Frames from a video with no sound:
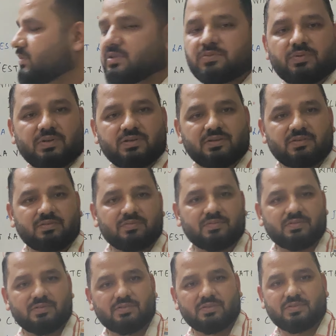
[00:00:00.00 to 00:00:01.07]
This one.
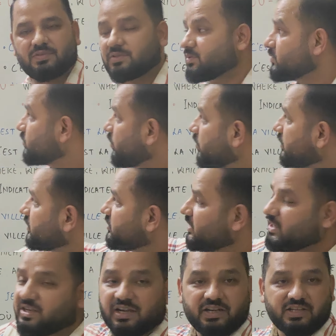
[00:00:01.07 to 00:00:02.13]
So all the
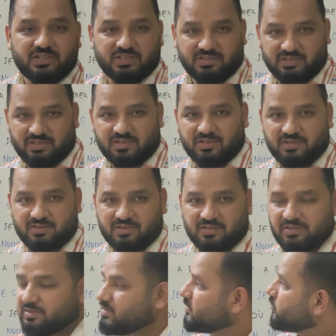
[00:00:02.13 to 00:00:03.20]
three conditions
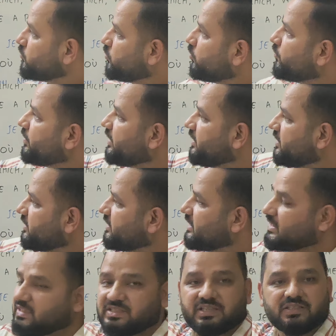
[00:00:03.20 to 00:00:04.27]
fulfilled
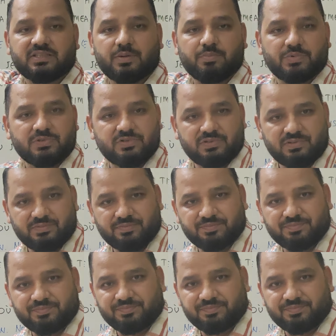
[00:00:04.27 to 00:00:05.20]
in these examples.